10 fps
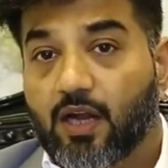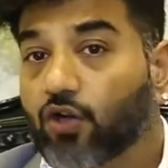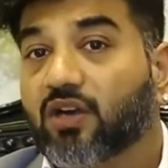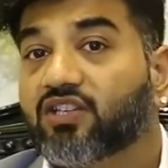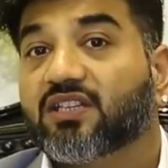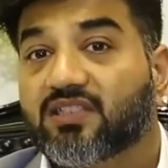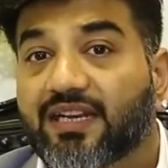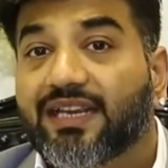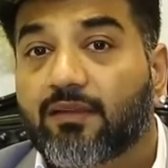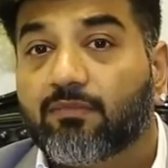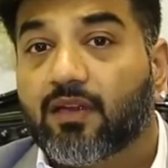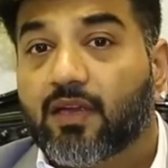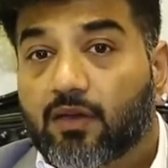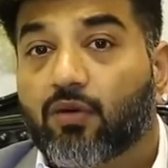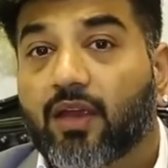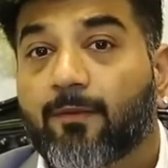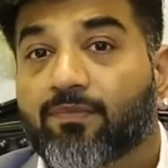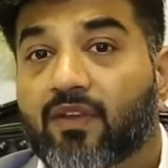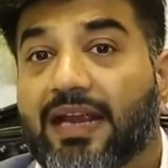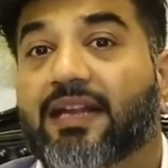Not just team,
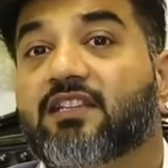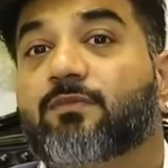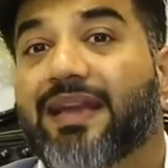okay? It is